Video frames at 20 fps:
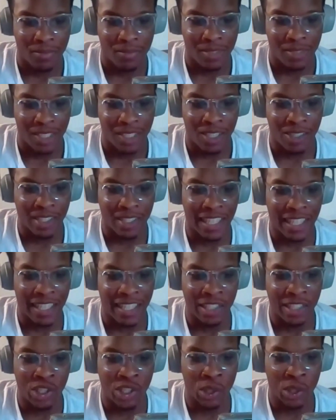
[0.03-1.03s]
Oh yeah, he
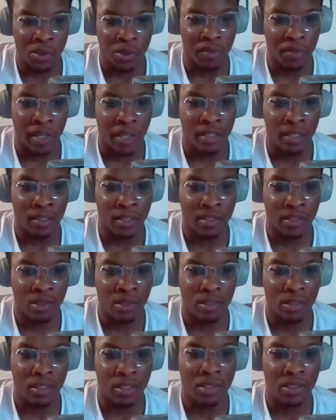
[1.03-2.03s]
chose violence on
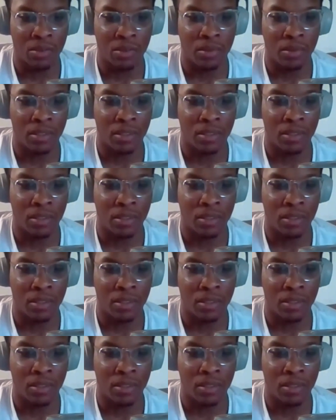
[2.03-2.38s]
this one.